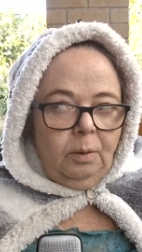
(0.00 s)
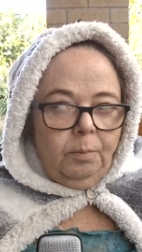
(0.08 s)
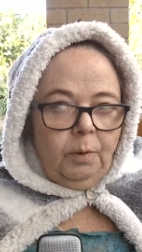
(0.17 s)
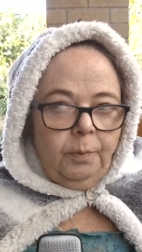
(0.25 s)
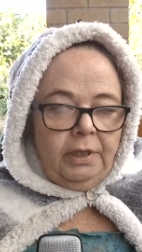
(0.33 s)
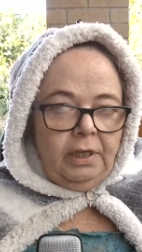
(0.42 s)

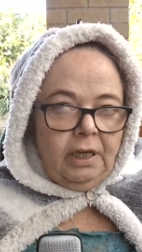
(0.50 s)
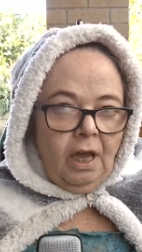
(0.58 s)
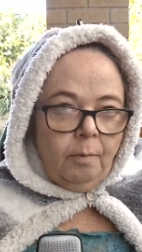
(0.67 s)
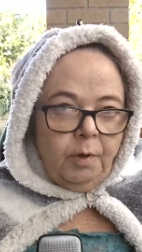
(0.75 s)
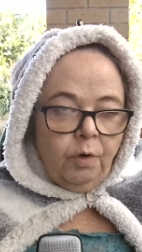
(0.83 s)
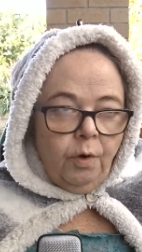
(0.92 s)
But when you
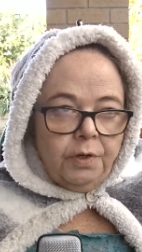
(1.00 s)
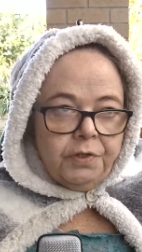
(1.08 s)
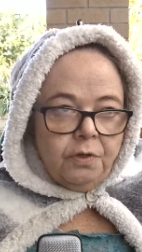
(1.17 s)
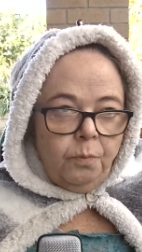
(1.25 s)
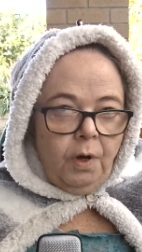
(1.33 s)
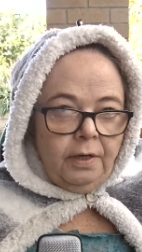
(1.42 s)
come across
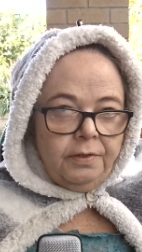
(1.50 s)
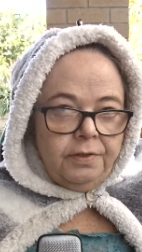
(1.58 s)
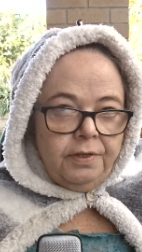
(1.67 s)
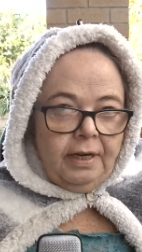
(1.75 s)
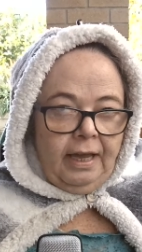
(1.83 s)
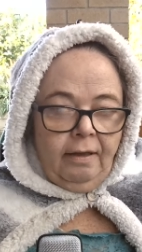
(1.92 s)
the
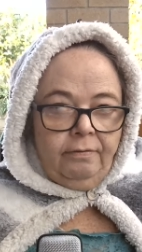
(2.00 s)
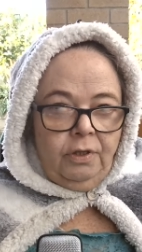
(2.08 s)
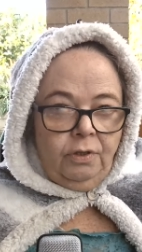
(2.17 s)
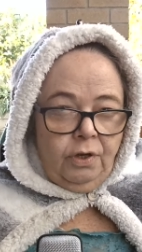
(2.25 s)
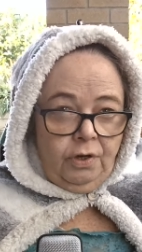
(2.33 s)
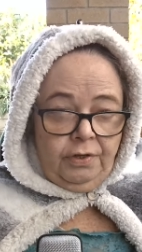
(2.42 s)
ones that have
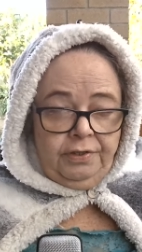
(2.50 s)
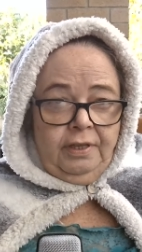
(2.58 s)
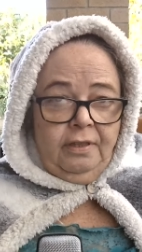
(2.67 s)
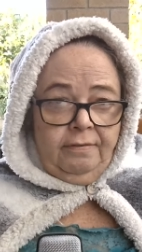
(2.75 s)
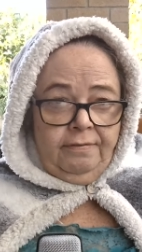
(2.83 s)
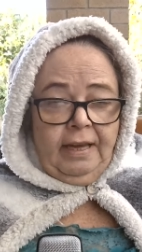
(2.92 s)
you
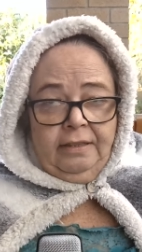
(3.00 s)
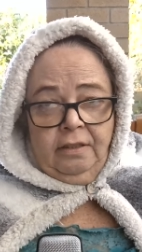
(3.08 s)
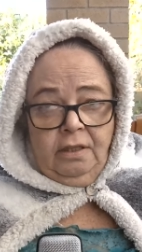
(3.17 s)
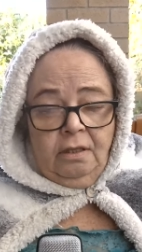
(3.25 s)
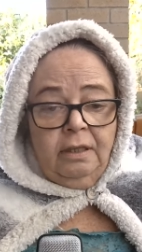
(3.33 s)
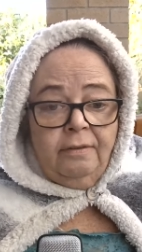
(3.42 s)
cursing the fact
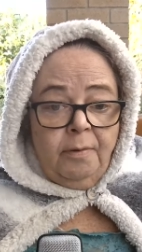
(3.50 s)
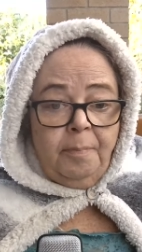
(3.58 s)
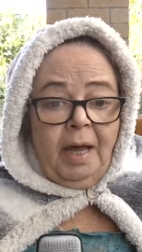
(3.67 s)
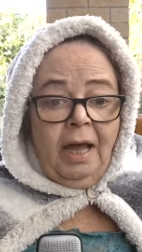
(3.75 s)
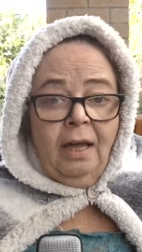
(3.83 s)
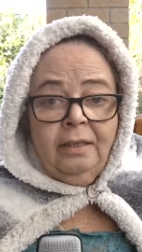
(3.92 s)
that you live
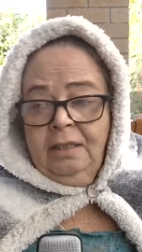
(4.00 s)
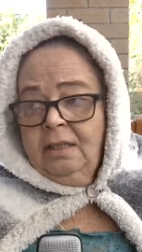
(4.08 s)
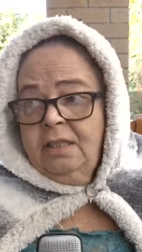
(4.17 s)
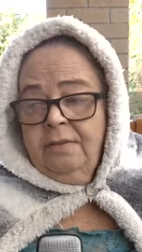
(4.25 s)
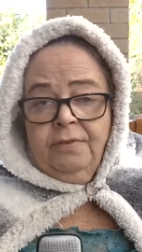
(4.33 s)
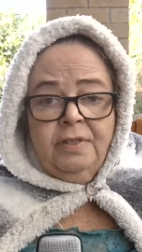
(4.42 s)
apart in
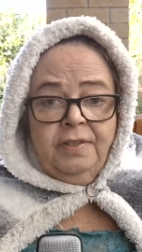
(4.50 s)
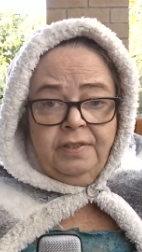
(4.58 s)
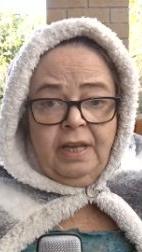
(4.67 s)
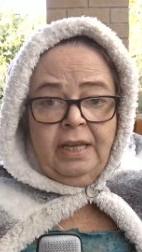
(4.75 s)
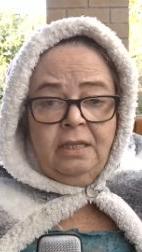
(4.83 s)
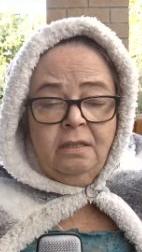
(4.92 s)
a different
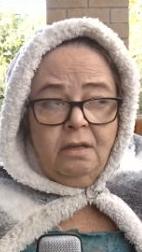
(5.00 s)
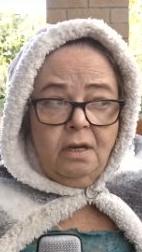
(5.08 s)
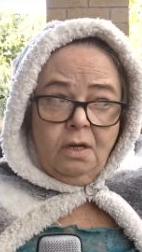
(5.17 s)
state